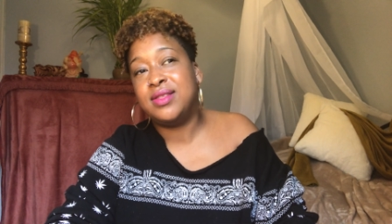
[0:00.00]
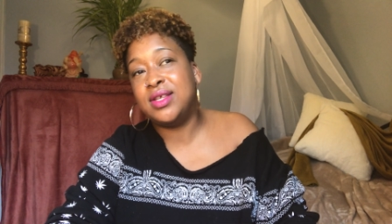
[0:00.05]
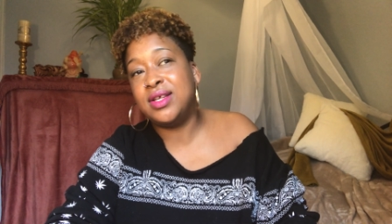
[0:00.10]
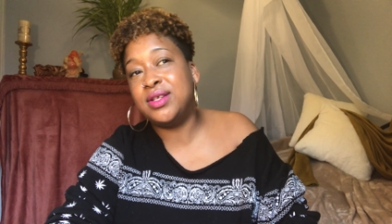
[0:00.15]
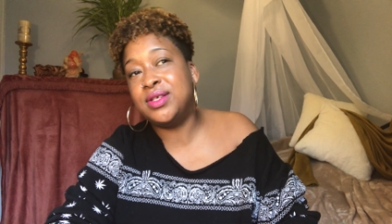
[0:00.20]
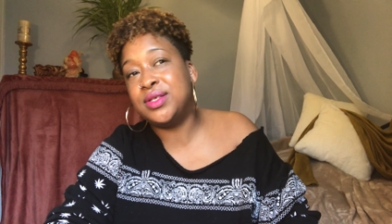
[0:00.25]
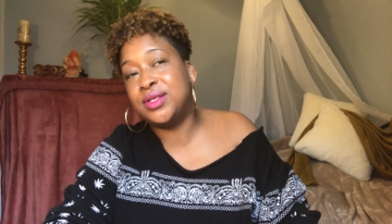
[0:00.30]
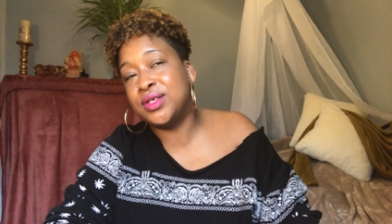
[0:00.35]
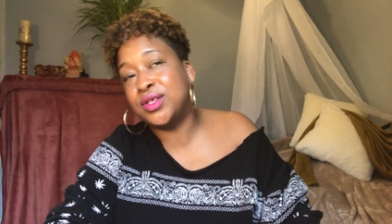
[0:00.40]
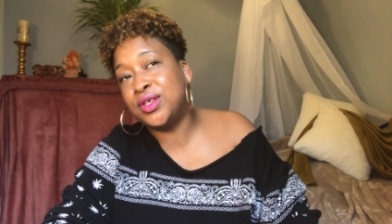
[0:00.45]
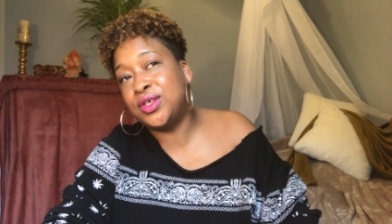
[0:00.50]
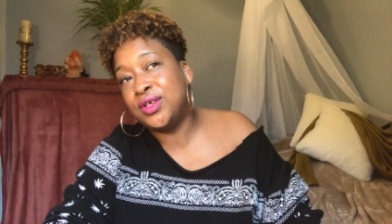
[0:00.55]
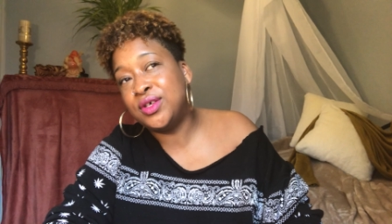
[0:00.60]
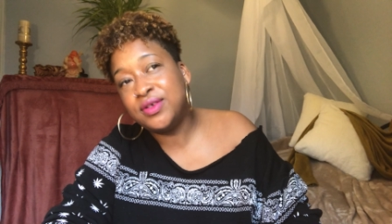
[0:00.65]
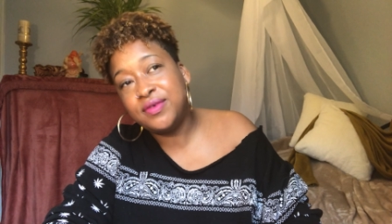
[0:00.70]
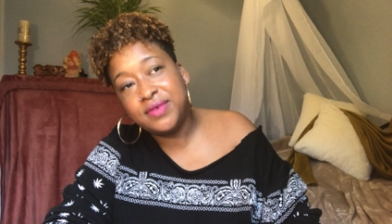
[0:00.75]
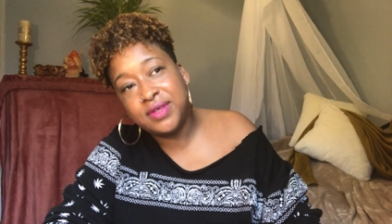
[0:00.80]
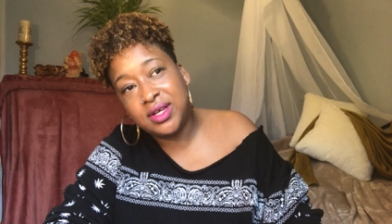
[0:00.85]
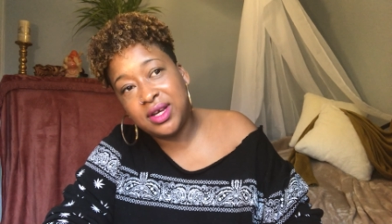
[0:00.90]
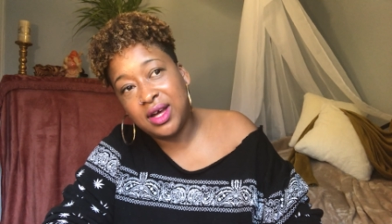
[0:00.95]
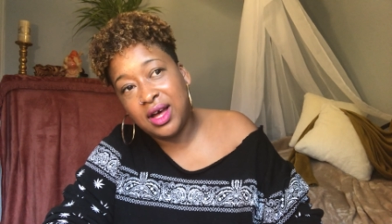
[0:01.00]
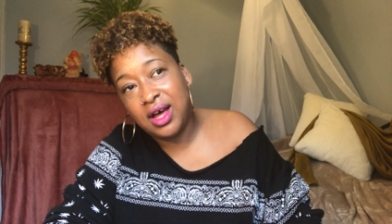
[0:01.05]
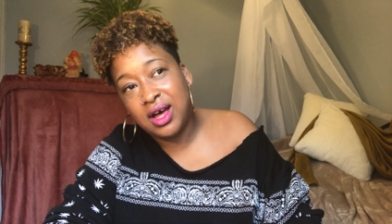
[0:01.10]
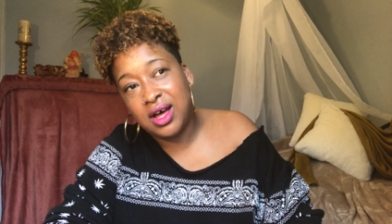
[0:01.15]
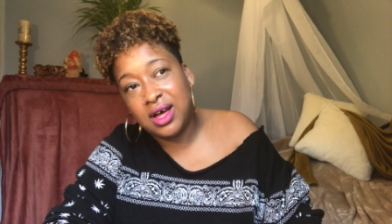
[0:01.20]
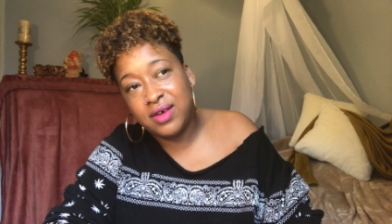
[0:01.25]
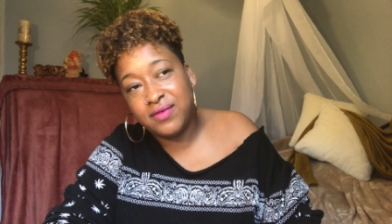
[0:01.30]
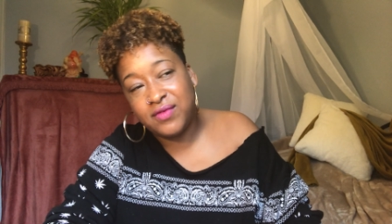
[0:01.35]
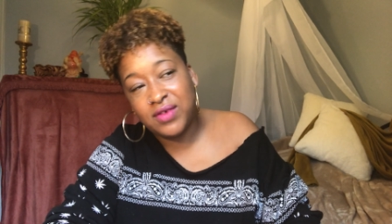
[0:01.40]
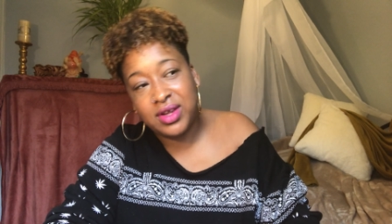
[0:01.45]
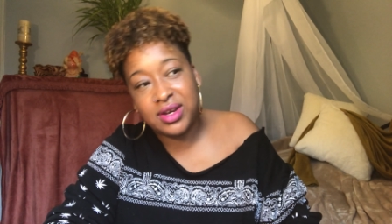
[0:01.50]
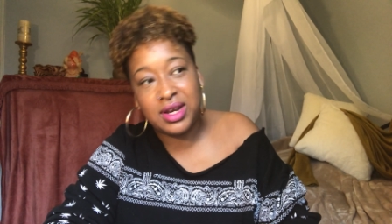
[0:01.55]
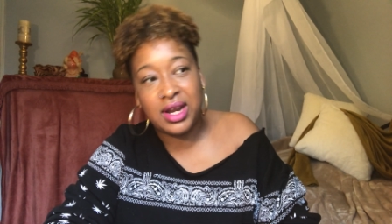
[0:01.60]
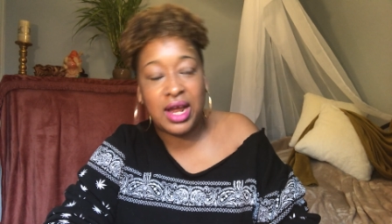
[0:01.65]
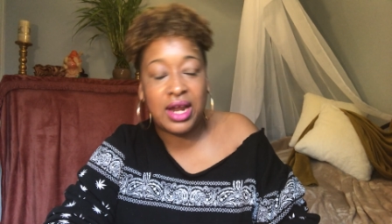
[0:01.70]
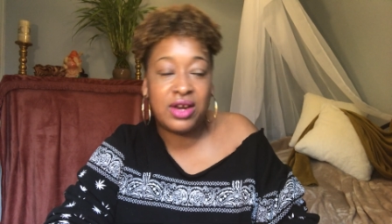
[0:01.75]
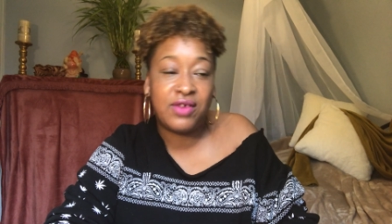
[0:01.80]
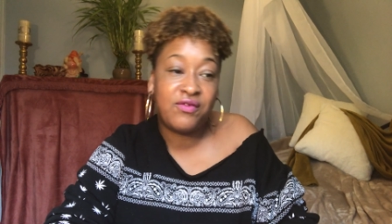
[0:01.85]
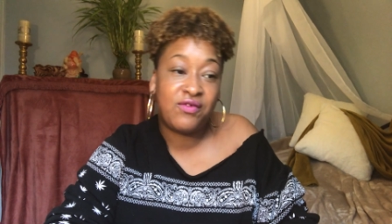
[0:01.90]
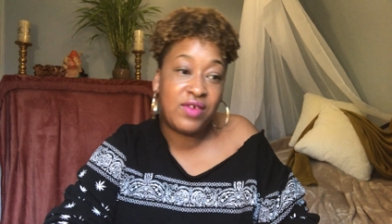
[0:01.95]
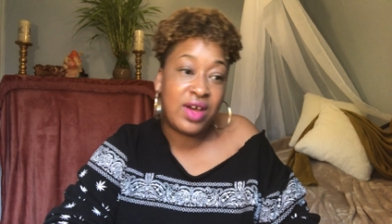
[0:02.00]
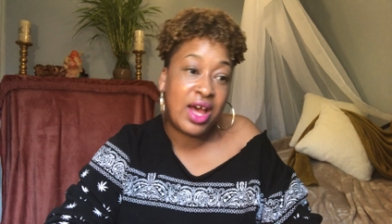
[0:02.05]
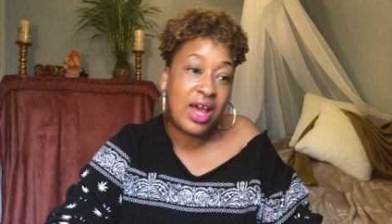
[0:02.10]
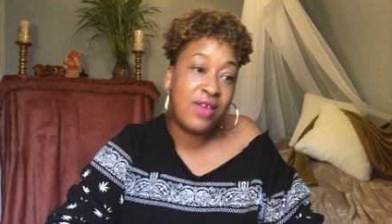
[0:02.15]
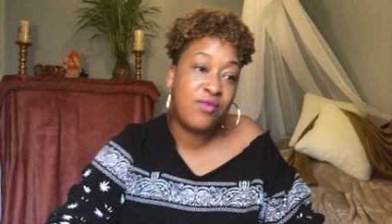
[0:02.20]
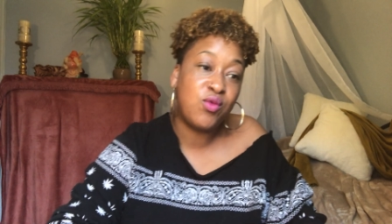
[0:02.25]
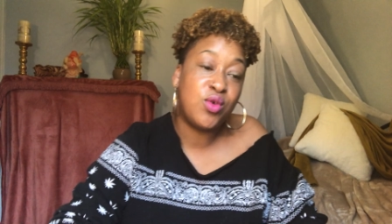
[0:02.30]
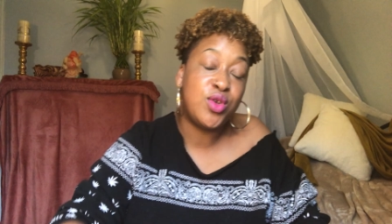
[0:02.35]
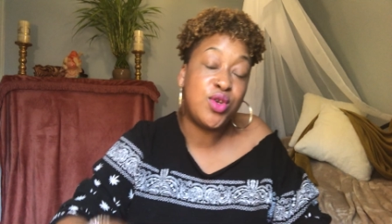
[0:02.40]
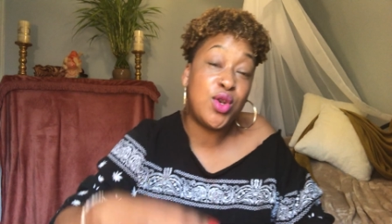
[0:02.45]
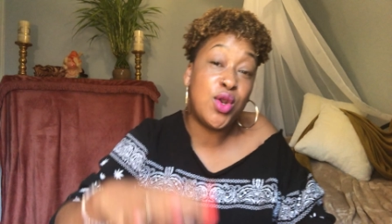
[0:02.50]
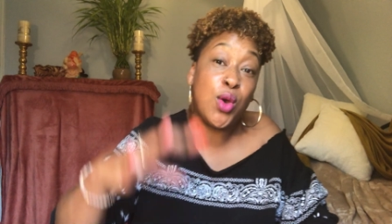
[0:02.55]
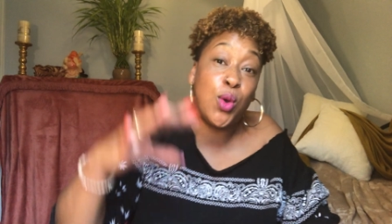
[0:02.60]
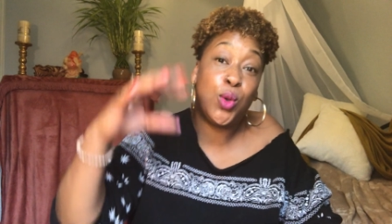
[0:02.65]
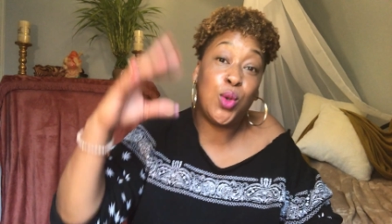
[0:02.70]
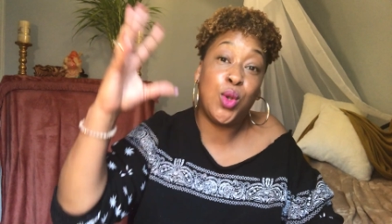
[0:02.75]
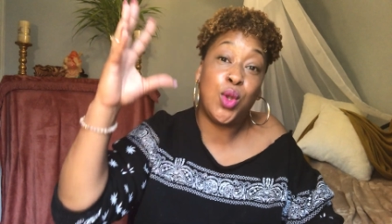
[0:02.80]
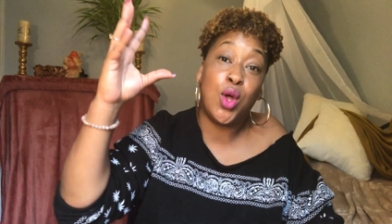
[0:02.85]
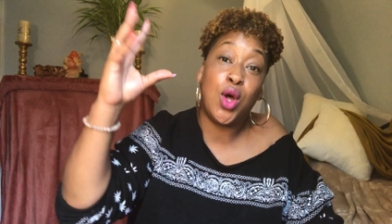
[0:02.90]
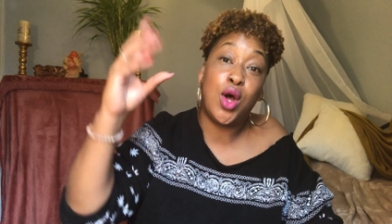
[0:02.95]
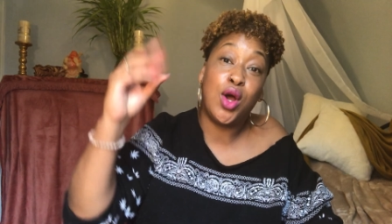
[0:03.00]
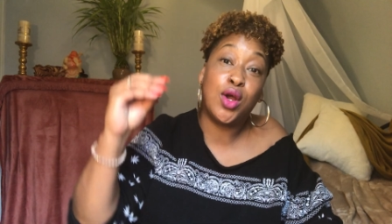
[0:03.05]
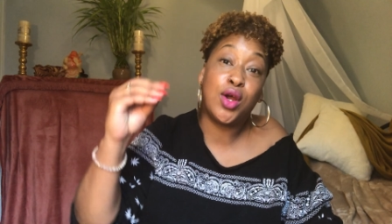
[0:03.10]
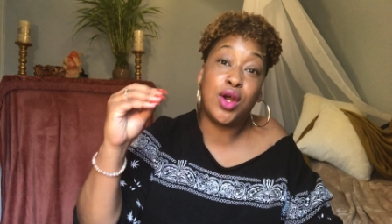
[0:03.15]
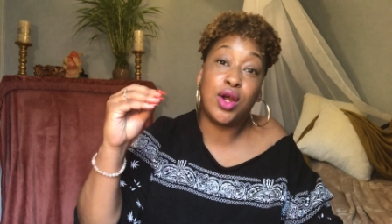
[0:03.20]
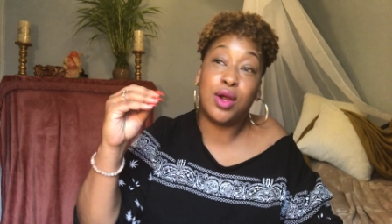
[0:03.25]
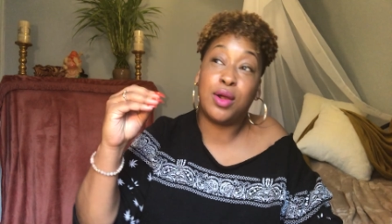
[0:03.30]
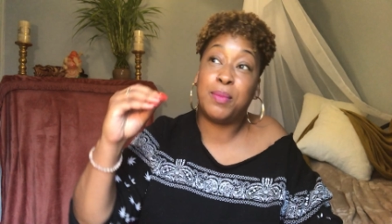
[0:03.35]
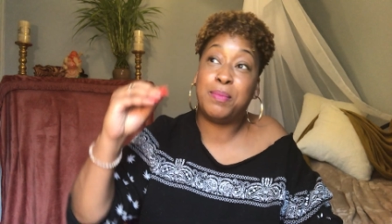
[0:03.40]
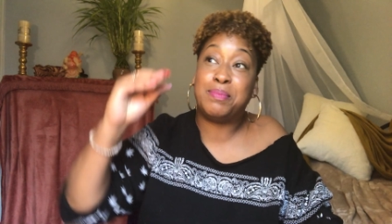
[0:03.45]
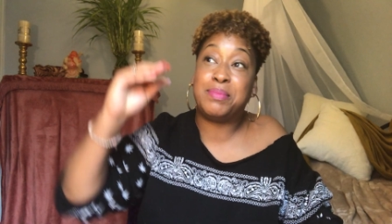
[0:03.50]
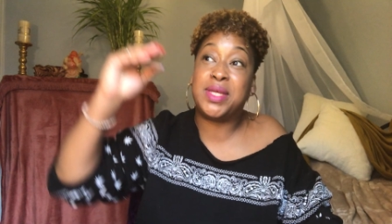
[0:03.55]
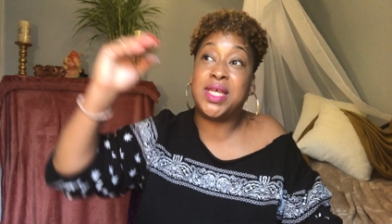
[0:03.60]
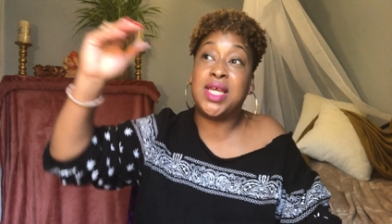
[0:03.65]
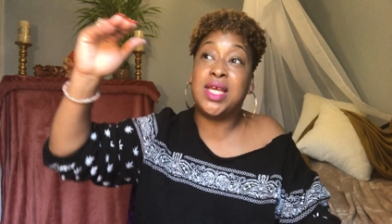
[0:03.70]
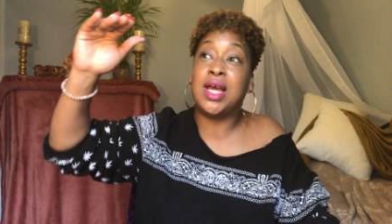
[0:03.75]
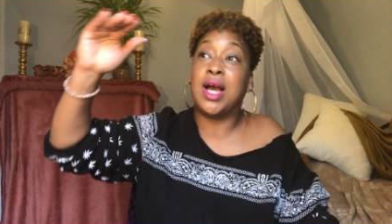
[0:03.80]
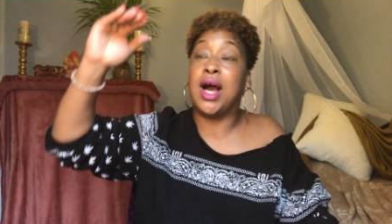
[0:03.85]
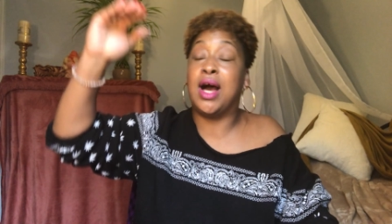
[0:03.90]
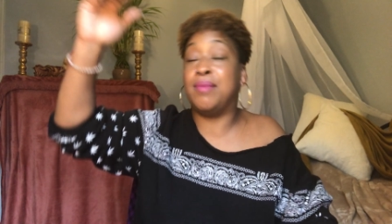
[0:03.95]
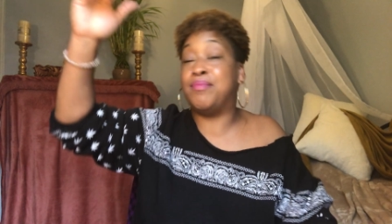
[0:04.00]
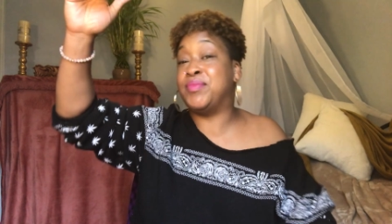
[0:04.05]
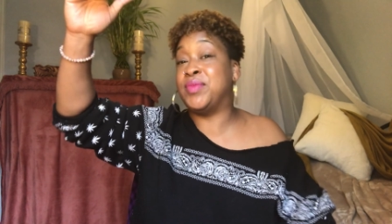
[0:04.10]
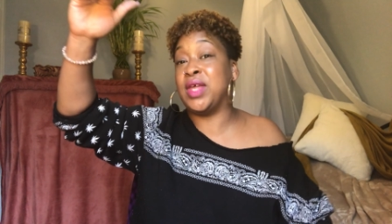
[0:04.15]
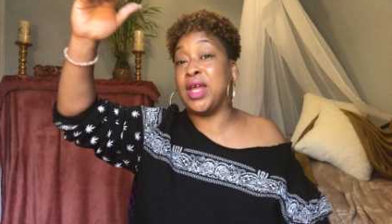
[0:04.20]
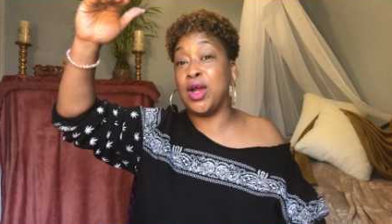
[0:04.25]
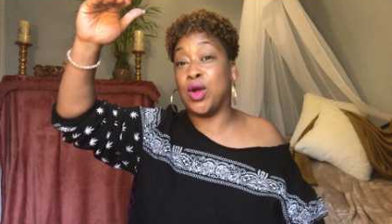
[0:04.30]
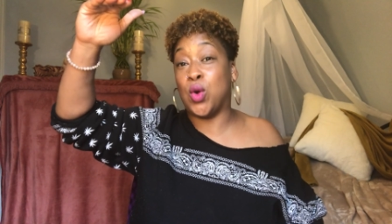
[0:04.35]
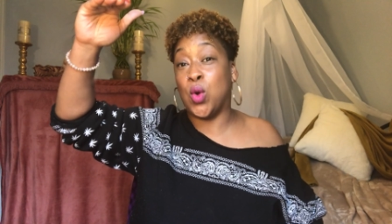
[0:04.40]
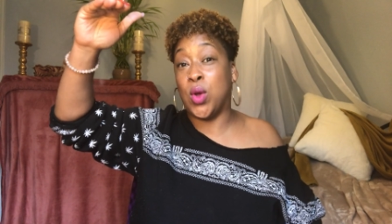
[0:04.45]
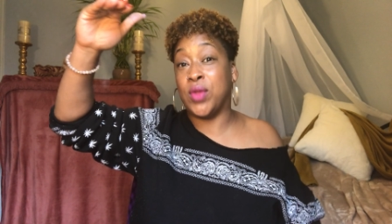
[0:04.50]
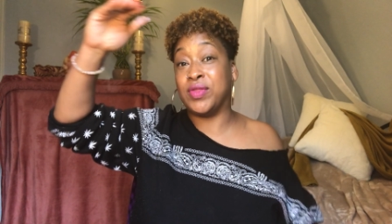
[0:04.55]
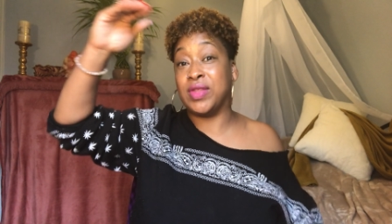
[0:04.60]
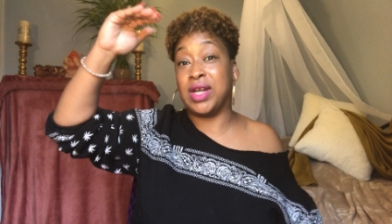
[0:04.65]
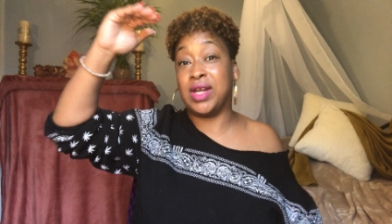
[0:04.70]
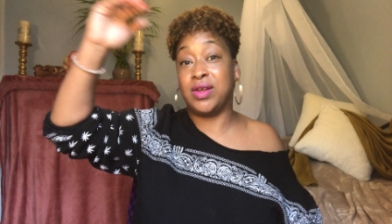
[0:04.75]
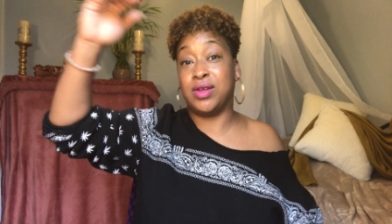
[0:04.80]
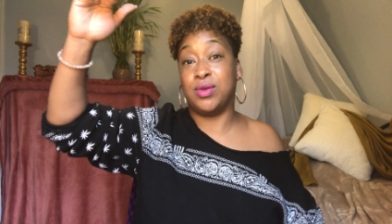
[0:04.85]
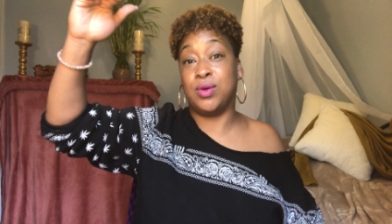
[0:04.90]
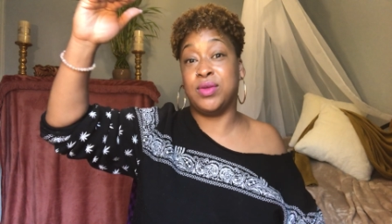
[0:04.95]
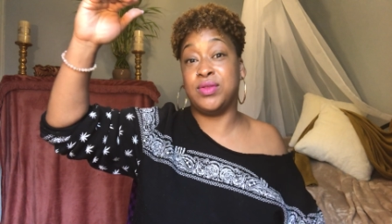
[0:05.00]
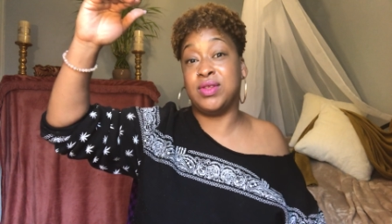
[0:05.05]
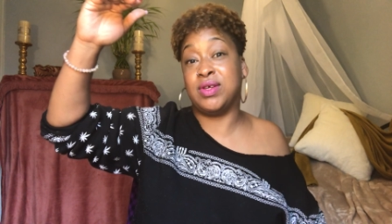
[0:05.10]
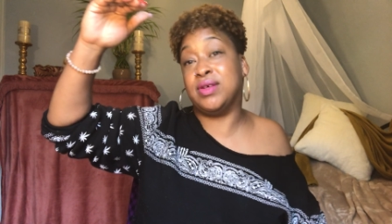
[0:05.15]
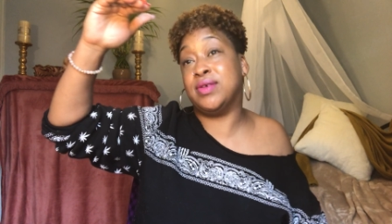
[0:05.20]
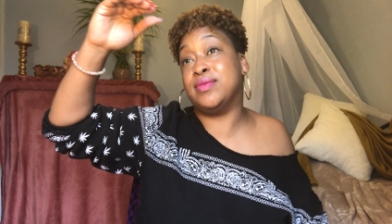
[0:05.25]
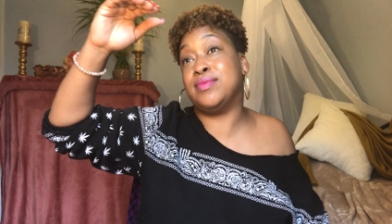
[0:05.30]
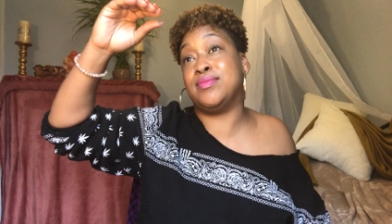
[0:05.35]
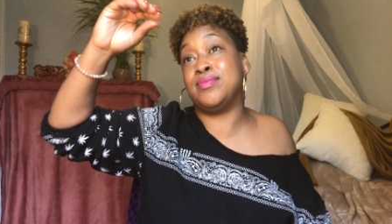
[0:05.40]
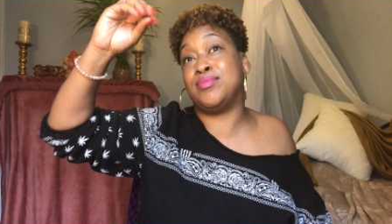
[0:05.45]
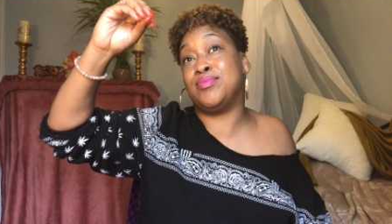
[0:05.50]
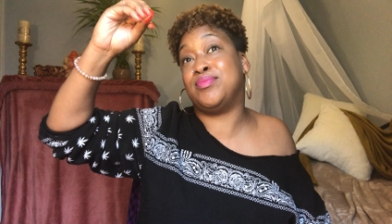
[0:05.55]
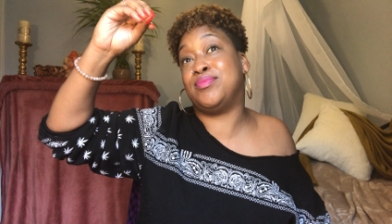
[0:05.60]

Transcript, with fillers: Then the security of a nine to five would no longer be up there on the on the